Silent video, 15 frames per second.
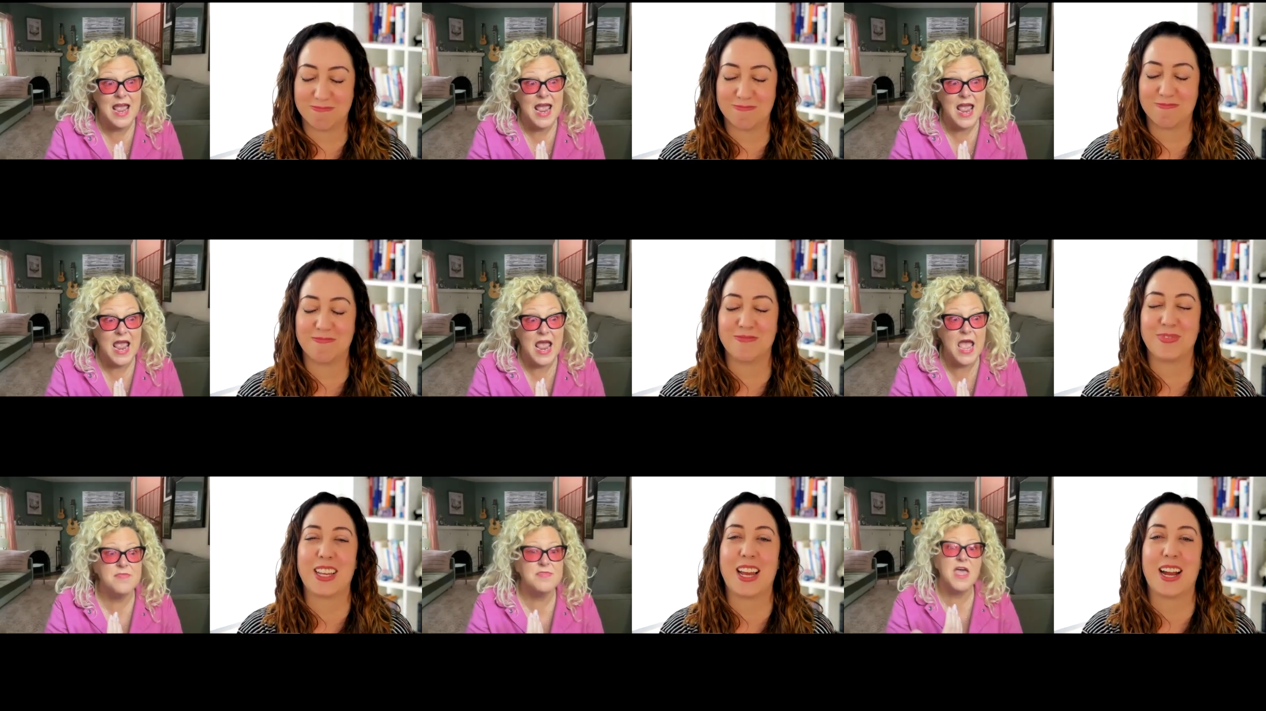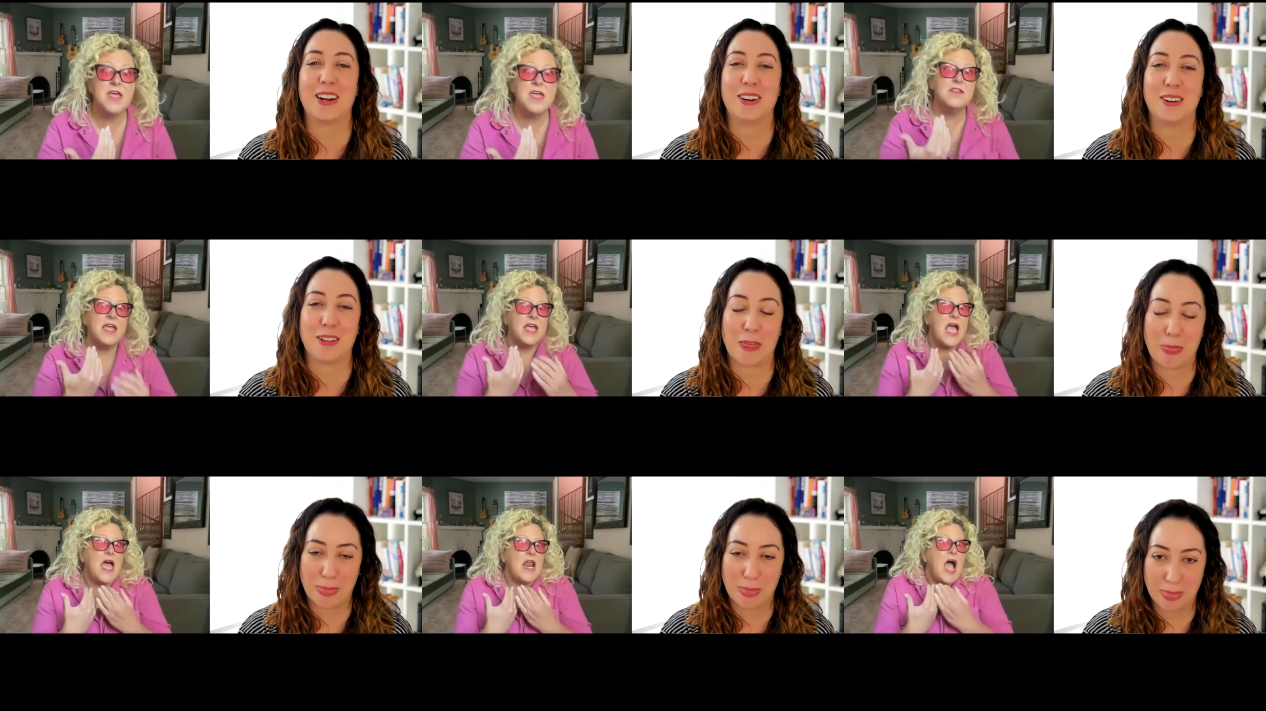Speaker 1: and then they
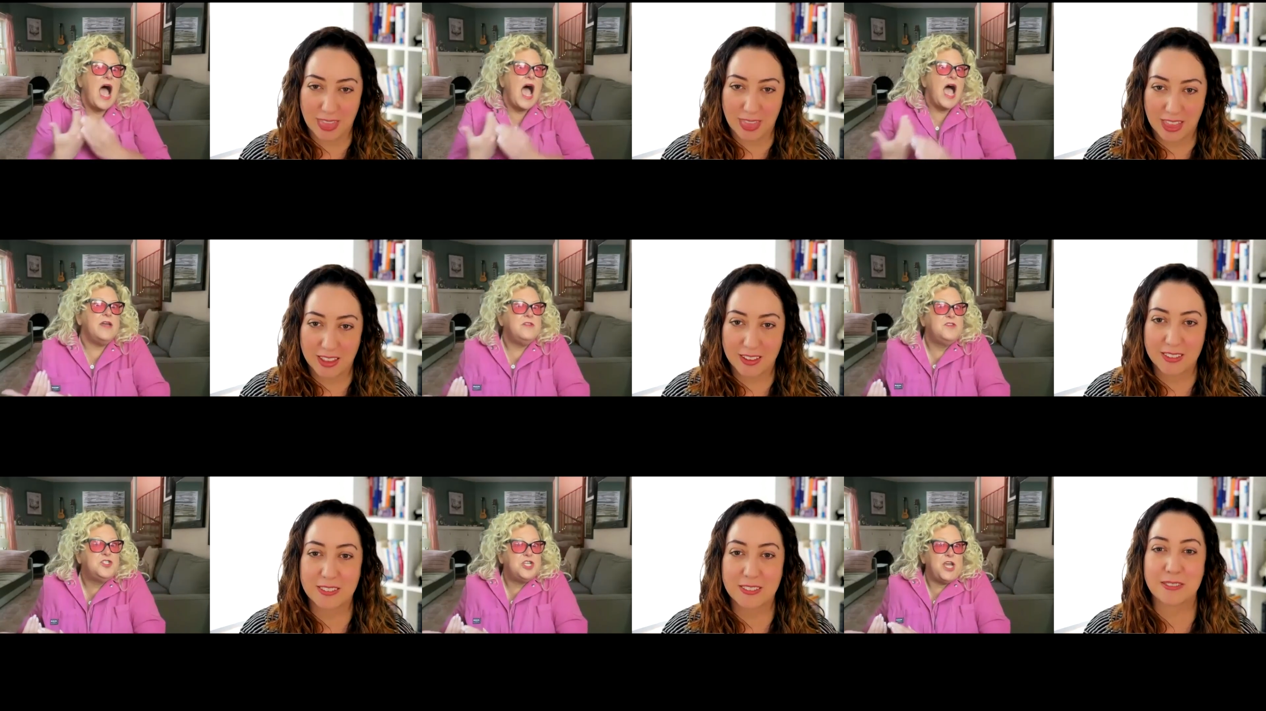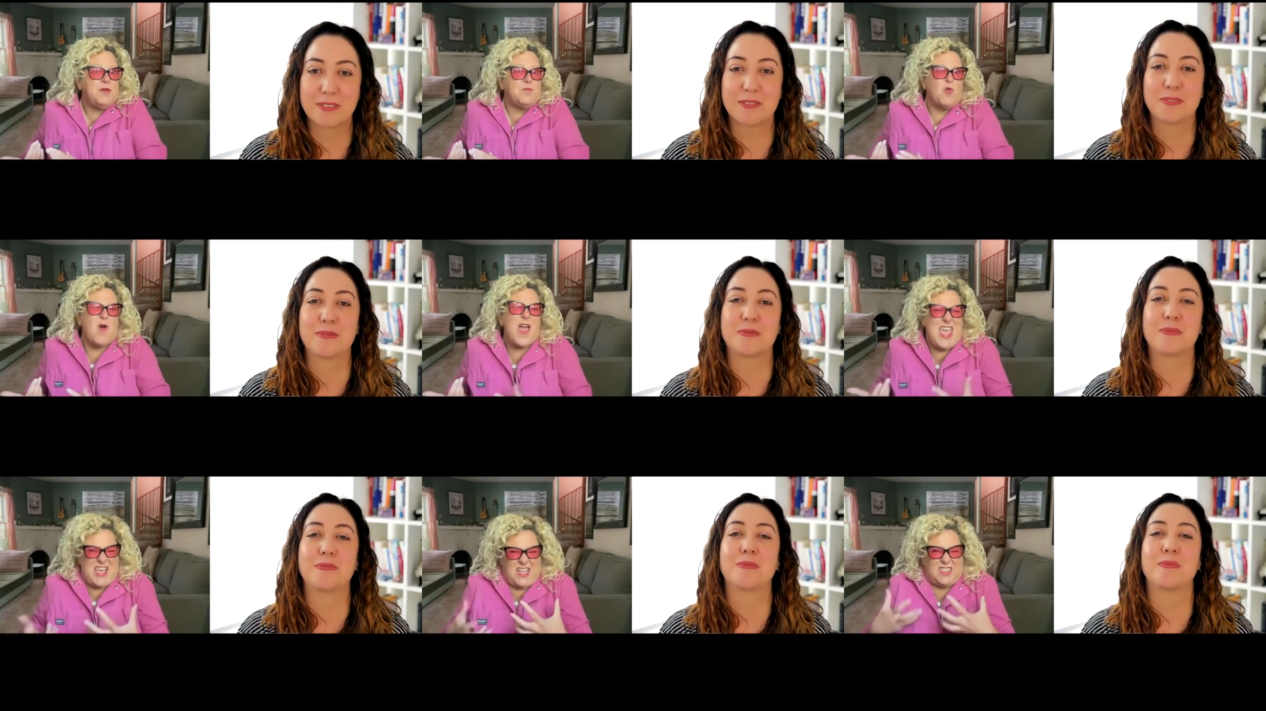got to hide shame
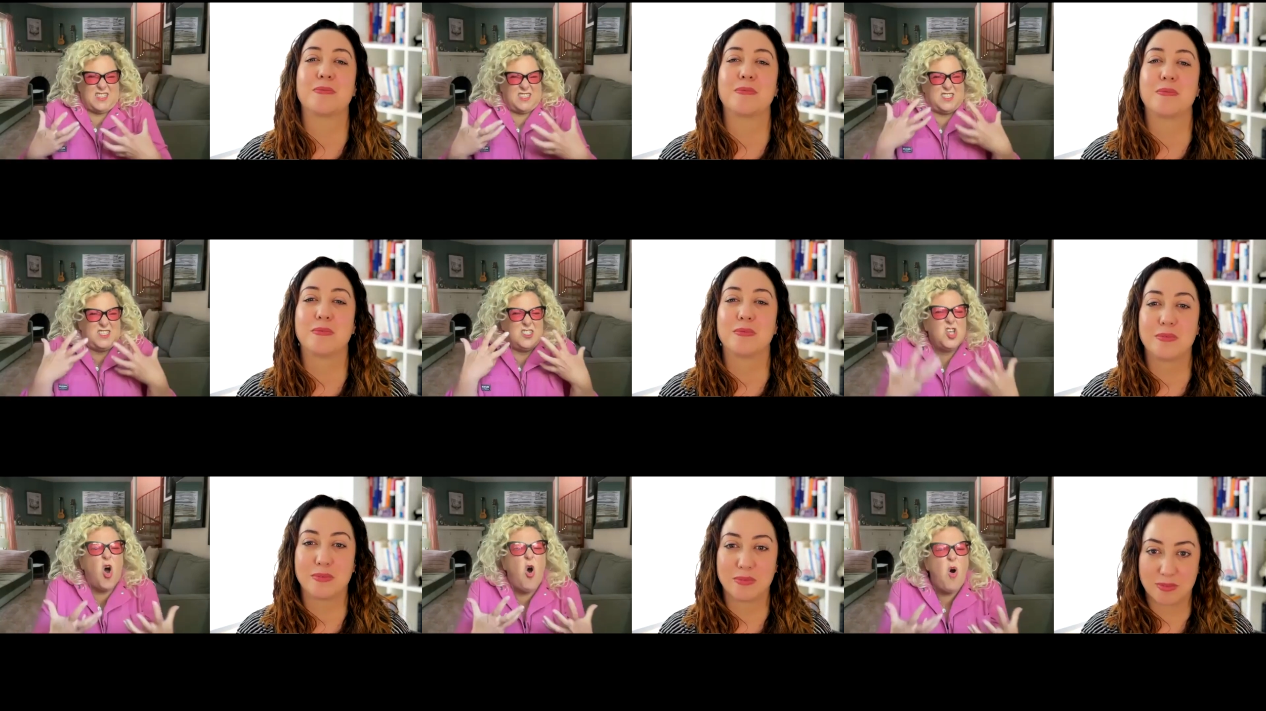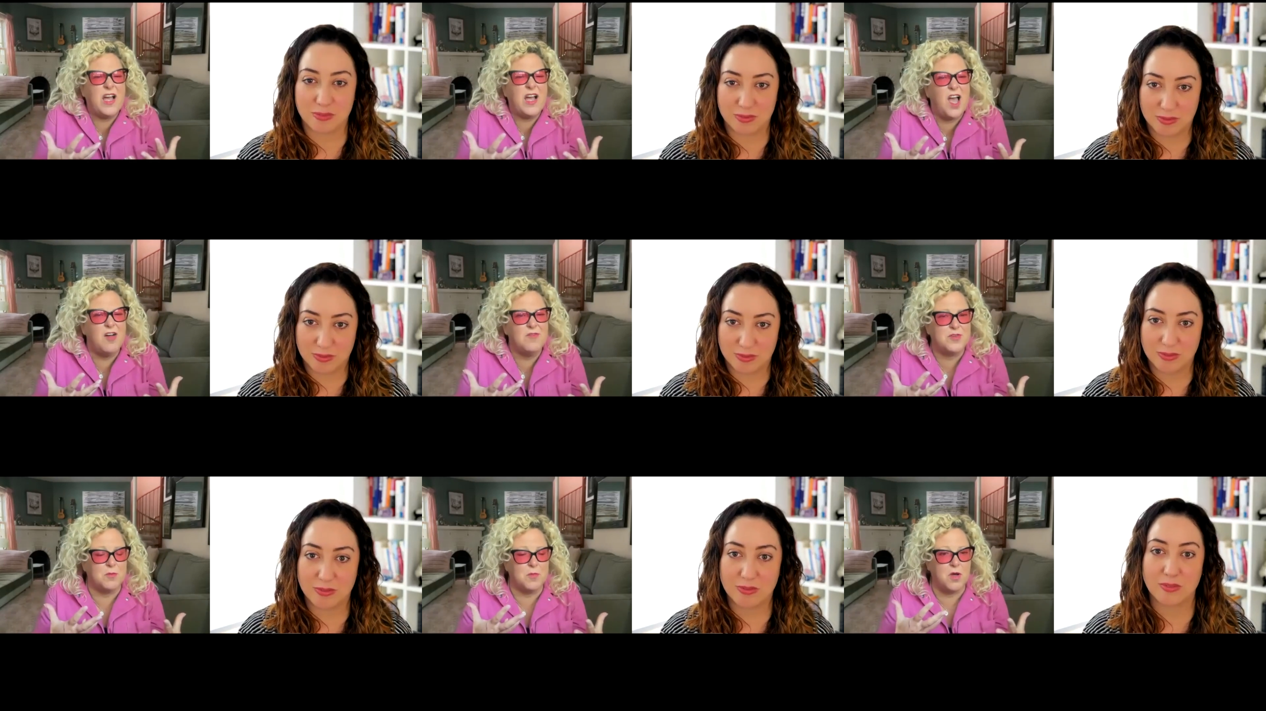away because it's so
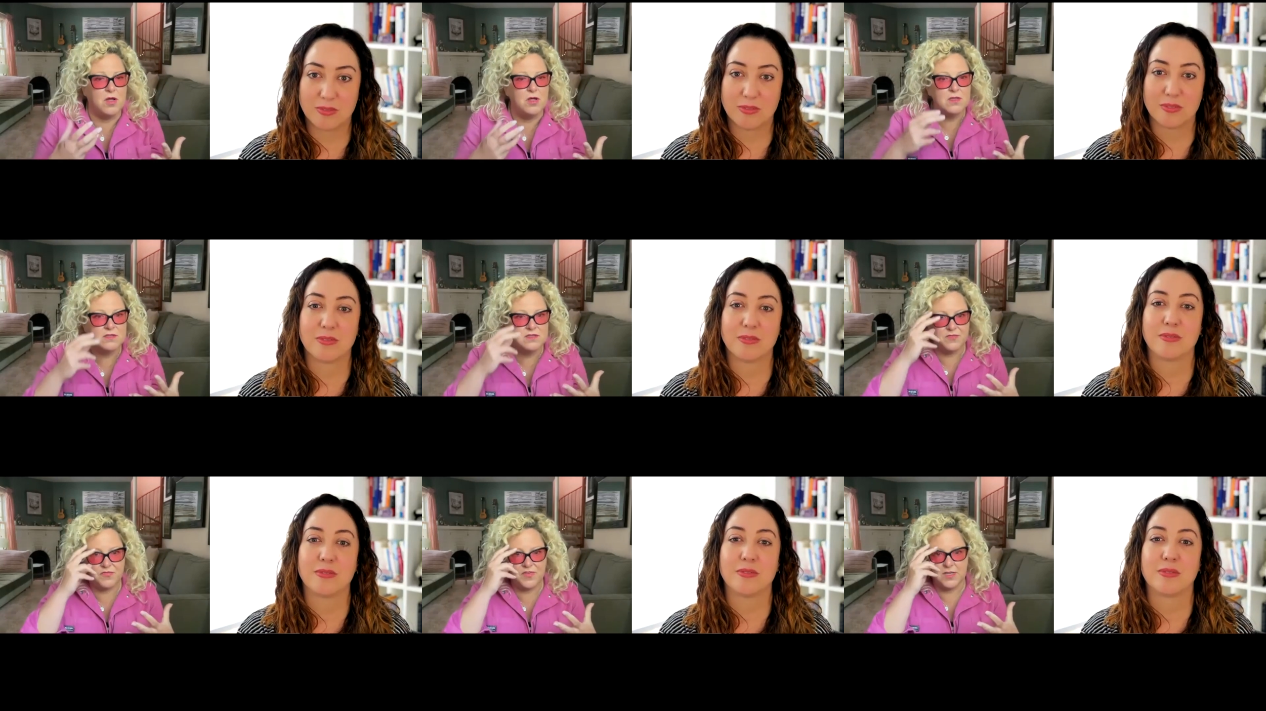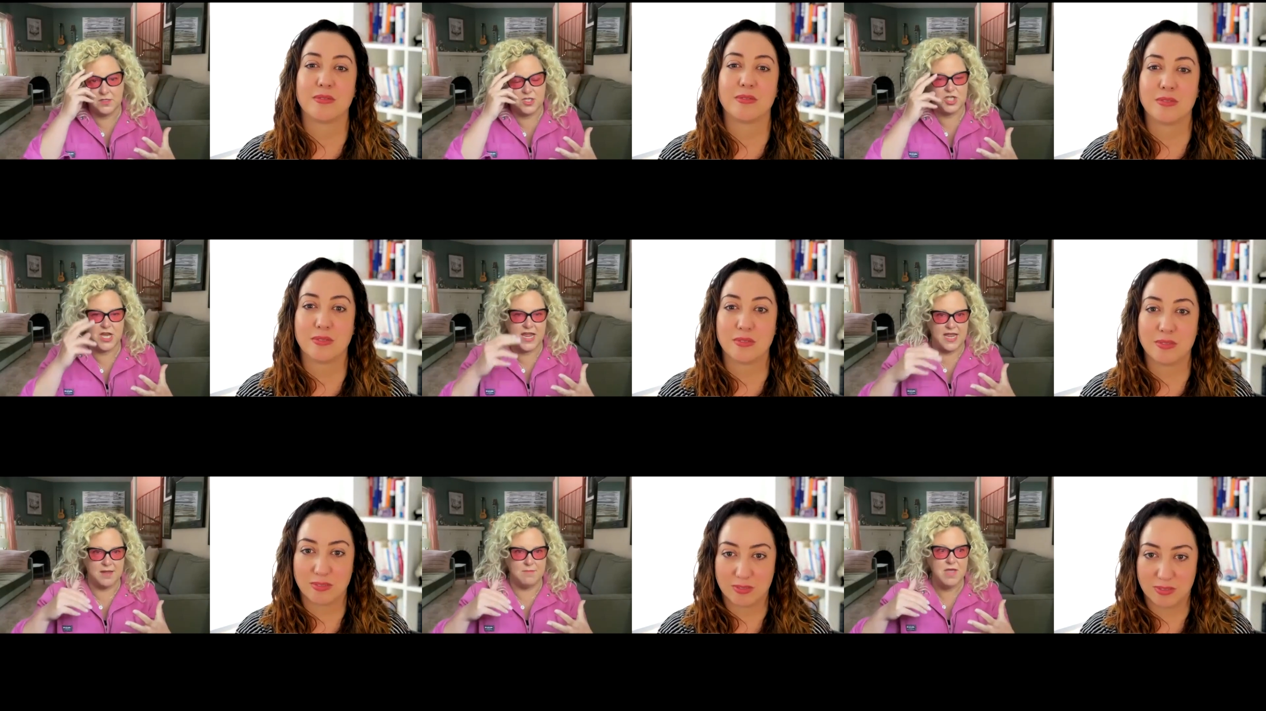uncomfortable to feel
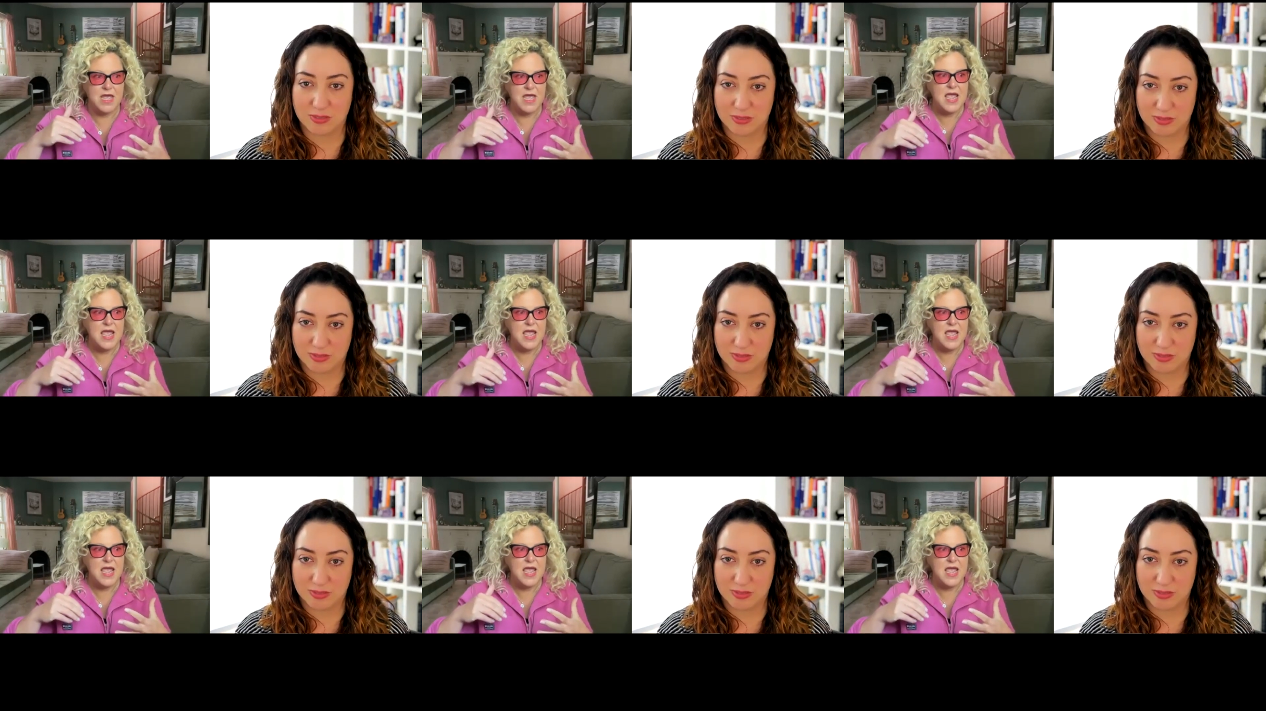shame